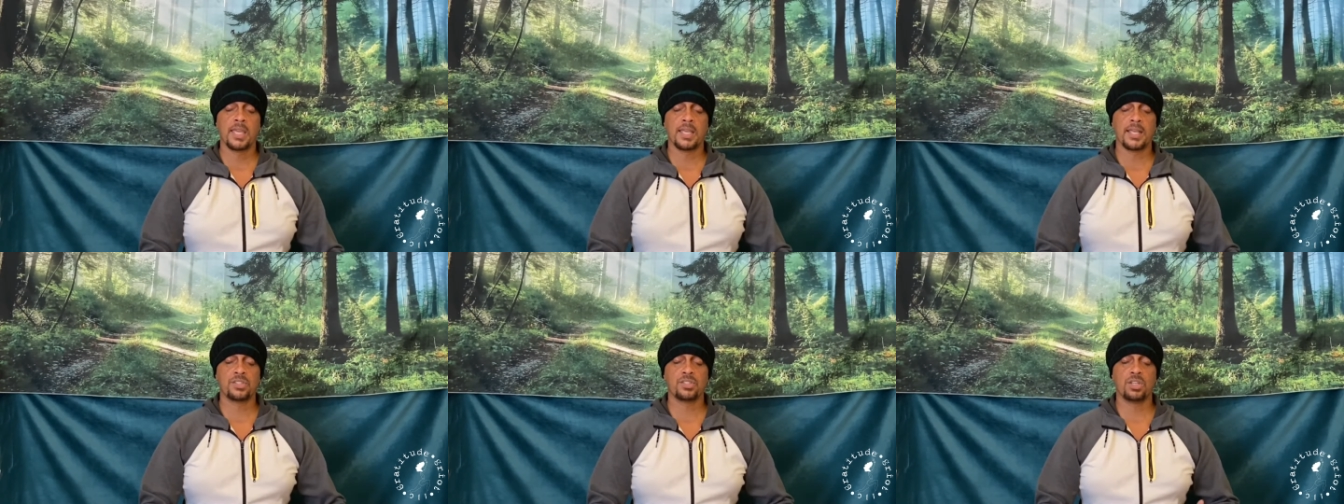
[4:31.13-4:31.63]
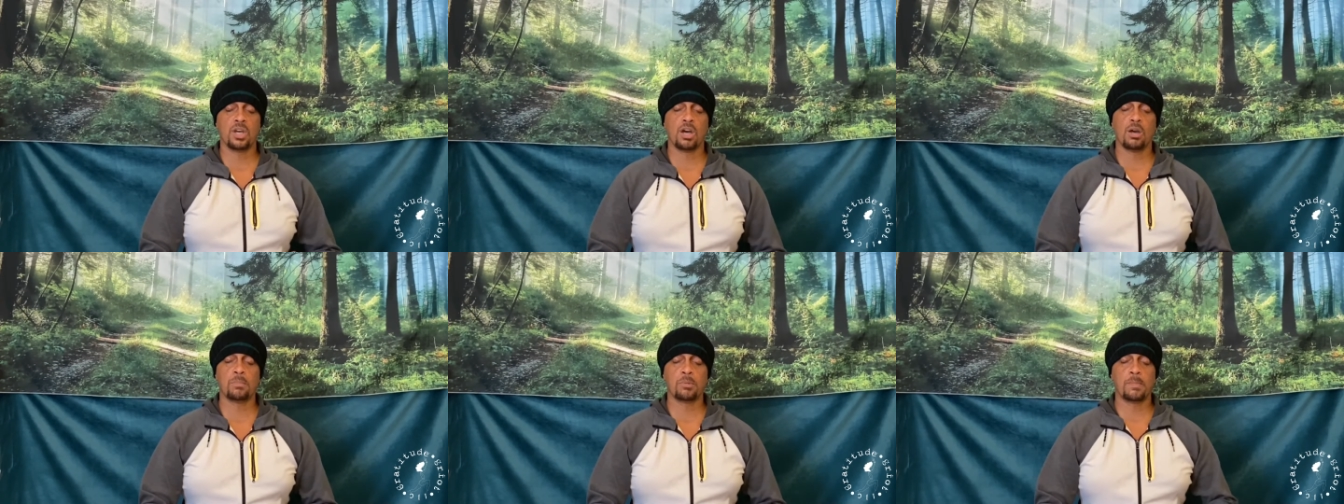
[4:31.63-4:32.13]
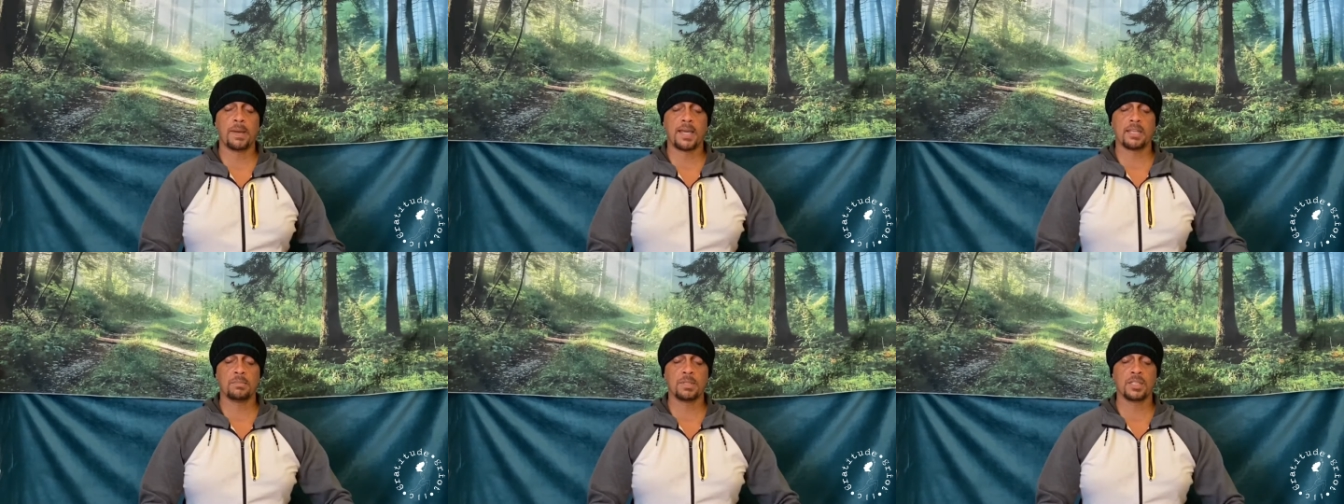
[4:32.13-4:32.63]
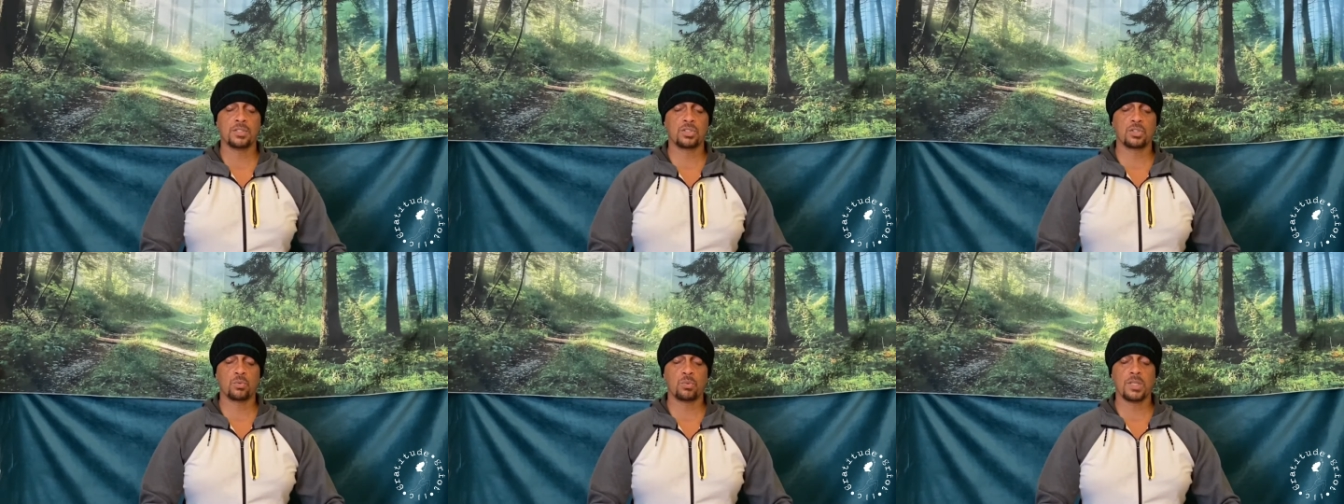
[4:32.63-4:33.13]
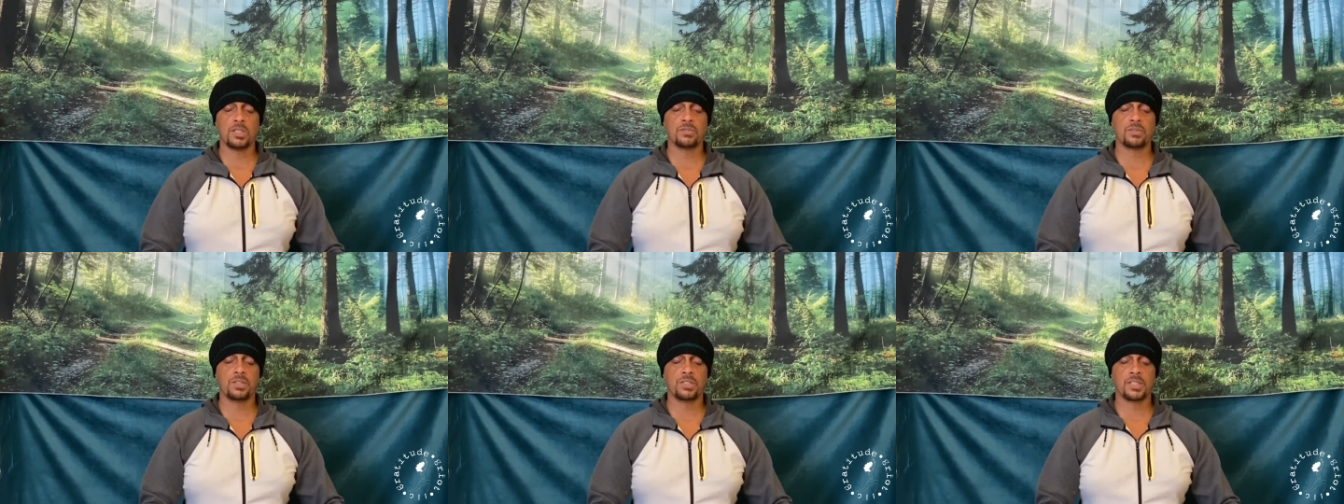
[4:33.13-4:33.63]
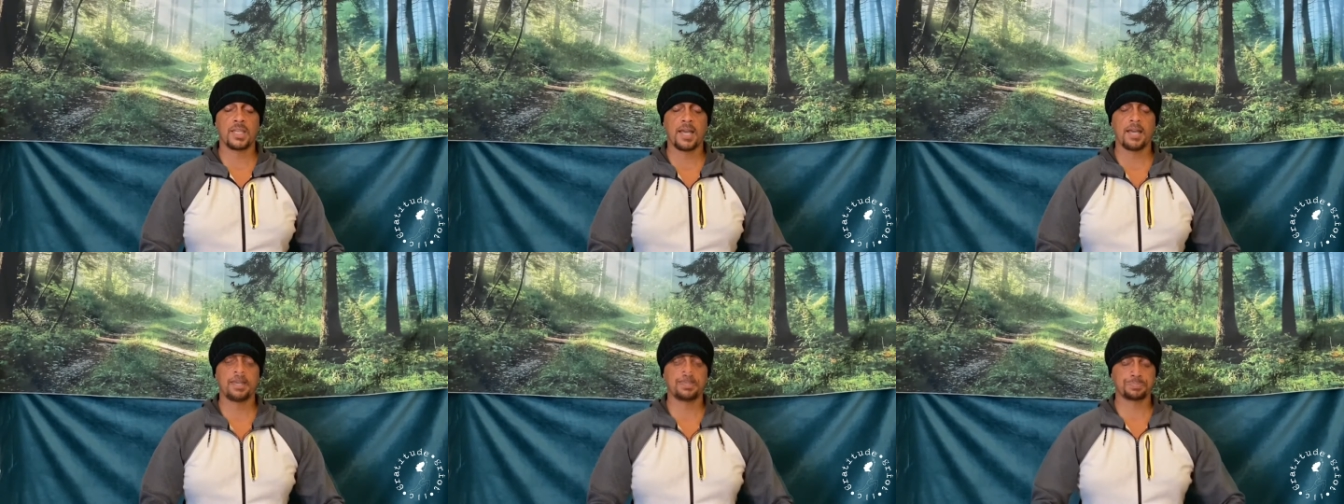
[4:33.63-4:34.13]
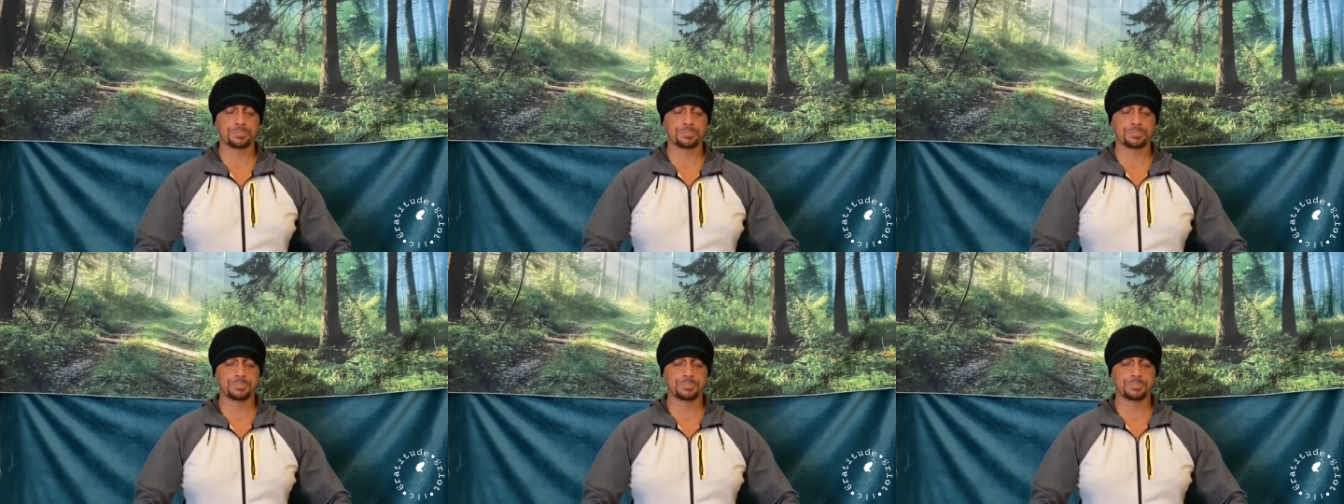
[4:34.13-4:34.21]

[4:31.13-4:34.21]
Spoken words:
as the upper body begins to reach for the sky.